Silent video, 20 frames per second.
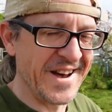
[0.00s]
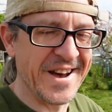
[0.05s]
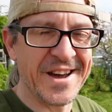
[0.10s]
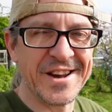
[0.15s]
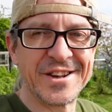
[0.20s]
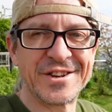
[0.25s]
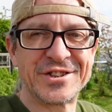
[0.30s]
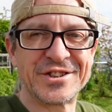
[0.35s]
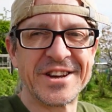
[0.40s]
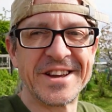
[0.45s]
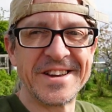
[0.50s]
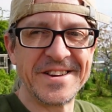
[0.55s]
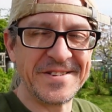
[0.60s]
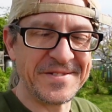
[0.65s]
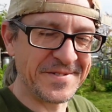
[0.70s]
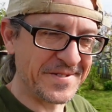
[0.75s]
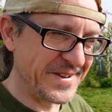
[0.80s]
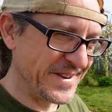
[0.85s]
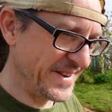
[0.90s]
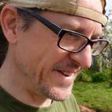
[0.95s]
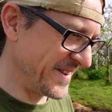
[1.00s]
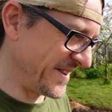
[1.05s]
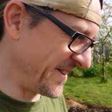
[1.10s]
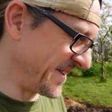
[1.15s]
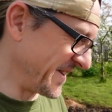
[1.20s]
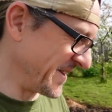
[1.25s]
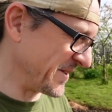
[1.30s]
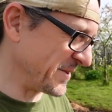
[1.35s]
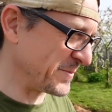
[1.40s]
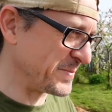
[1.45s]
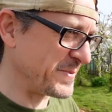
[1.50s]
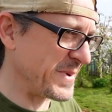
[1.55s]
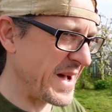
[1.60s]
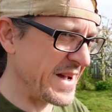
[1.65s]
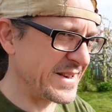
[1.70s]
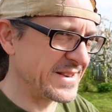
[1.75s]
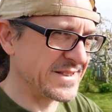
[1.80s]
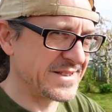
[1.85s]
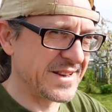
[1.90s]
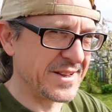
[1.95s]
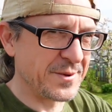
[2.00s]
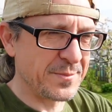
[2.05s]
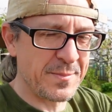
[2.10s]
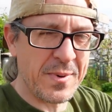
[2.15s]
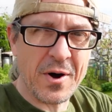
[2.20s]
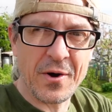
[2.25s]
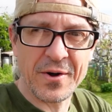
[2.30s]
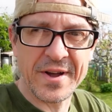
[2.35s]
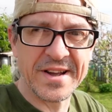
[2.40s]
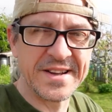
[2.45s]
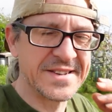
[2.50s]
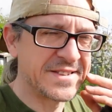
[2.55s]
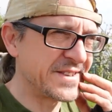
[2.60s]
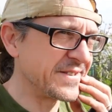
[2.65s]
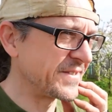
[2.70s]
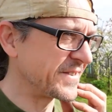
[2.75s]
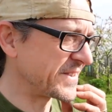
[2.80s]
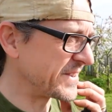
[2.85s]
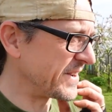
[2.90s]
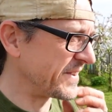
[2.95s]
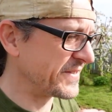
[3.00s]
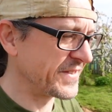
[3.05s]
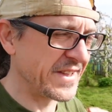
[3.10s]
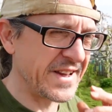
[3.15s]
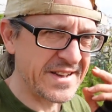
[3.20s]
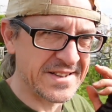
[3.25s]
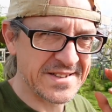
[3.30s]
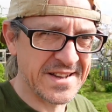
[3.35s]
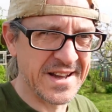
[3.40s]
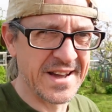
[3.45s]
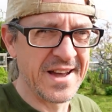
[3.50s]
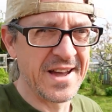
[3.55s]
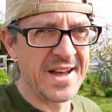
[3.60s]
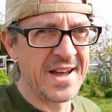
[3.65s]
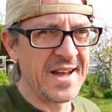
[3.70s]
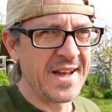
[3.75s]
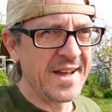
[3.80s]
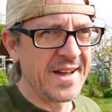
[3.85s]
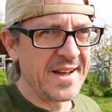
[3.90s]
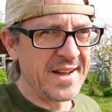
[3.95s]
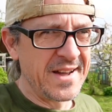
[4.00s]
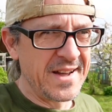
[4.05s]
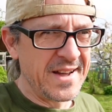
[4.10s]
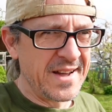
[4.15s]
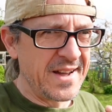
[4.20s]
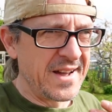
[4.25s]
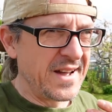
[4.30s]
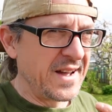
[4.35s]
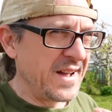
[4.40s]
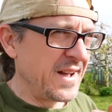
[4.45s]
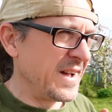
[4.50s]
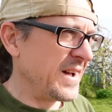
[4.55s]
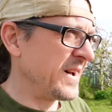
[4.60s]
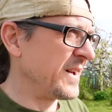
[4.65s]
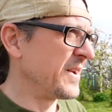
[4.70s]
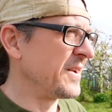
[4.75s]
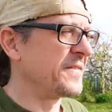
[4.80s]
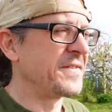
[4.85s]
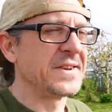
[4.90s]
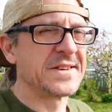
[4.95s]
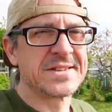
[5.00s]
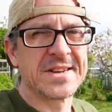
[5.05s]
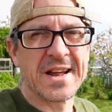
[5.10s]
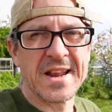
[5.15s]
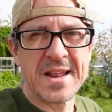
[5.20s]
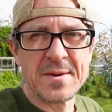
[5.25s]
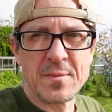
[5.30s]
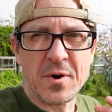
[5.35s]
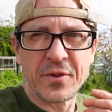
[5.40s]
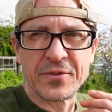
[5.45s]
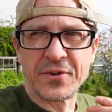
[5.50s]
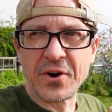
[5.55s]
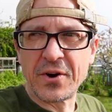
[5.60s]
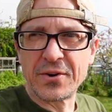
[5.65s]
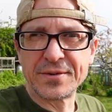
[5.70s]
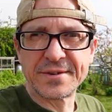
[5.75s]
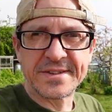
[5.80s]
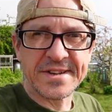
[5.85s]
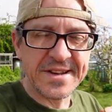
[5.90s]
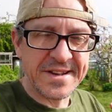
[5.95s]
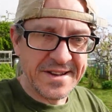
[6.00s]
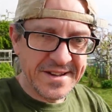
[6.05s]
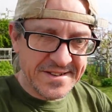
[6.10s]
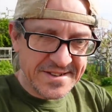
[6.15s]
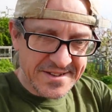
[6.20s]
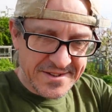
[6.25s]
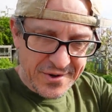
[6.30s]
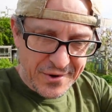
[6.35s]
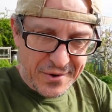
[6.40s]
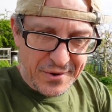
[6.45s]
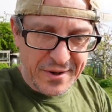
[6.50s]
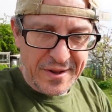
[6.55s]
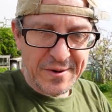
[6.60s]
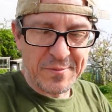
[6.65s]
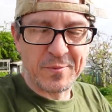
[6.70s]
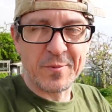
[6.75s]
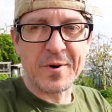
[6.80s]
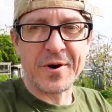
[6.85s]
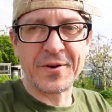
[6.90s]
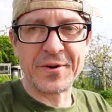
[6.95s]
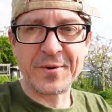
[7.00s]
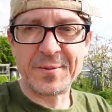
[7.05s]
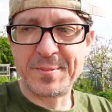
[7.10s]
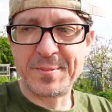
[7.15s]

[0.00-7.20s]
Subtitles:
and achieve little beds, little pockets of stuff. This, I don't know if it's slightly more daunting because it's all in one,